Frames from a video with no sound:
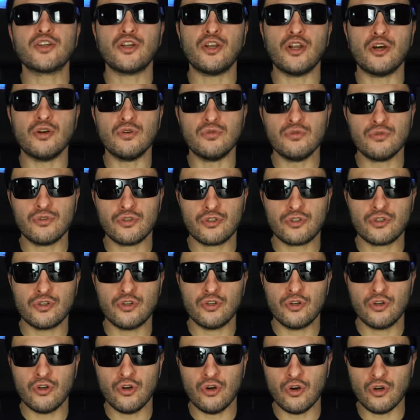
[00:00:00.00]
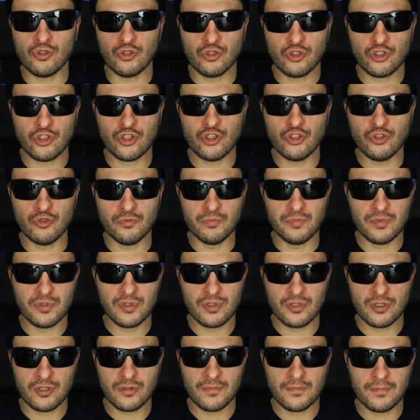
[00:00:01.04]
closed on
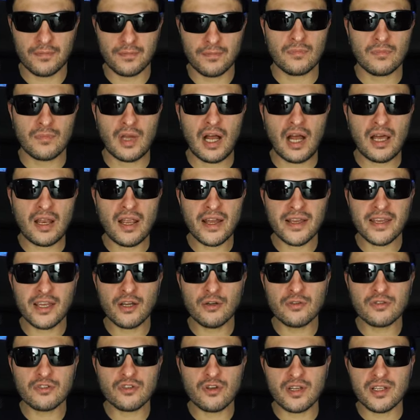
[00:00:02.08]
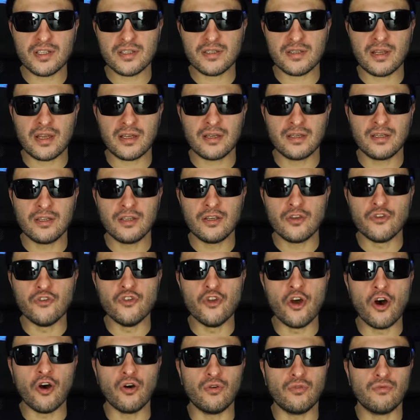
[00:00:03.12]
tubes. I like it on solid state.
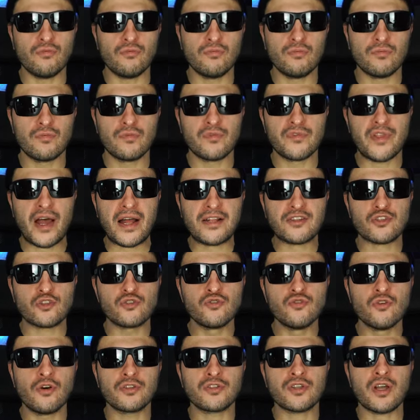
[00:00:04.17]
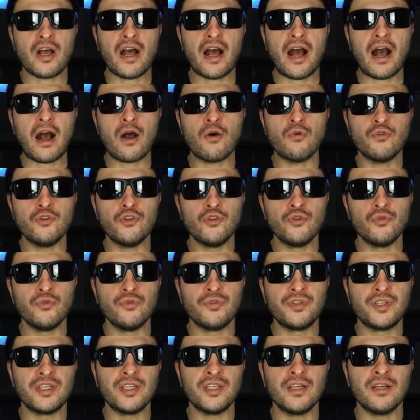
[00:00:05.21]
No, that's not how you
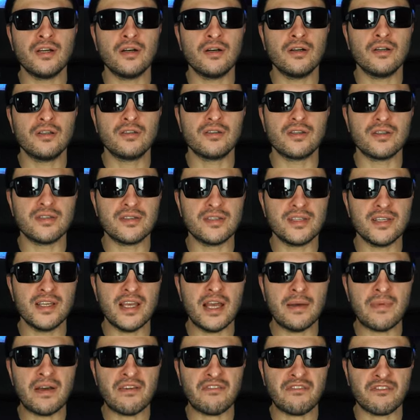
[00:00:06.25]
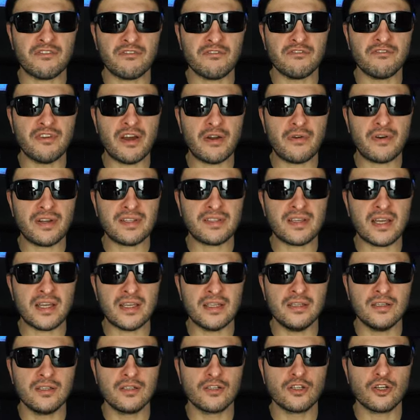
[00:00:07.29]
hear the ZMF Verite
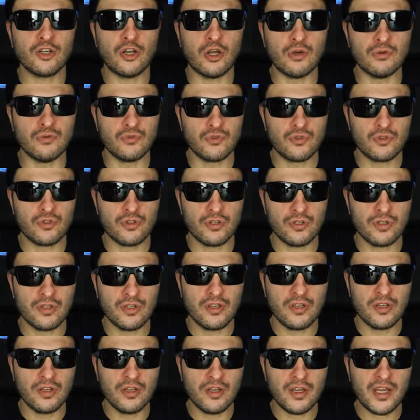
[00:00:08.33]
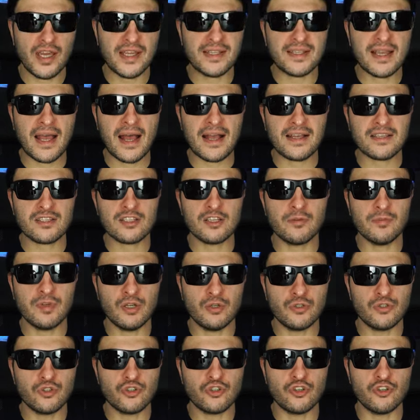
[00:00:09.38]
closed. It has to be
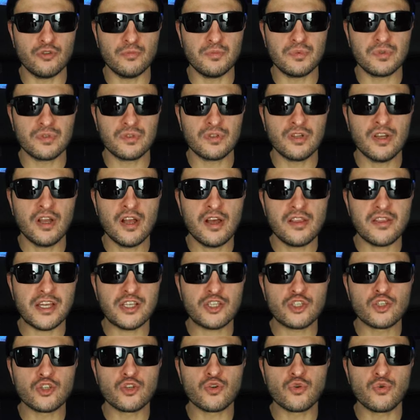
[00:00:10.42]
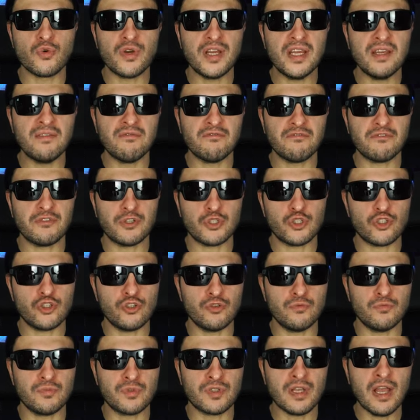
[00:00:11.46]
on tubes. They scream for
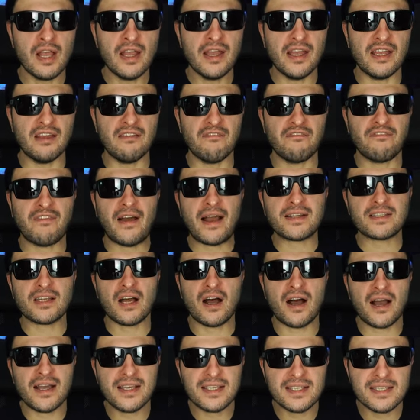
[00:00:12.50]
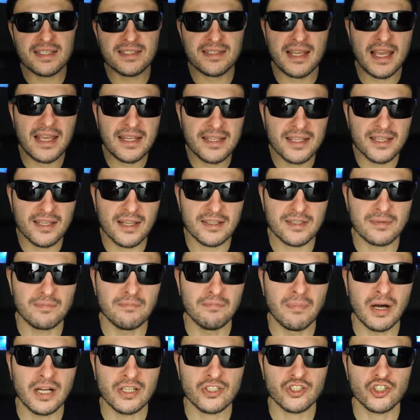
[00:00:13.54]
tubes. In fact, I stated as
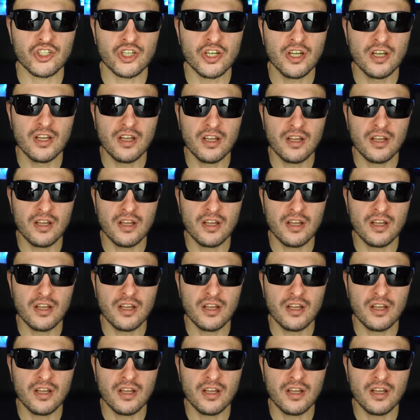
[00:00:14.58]
much,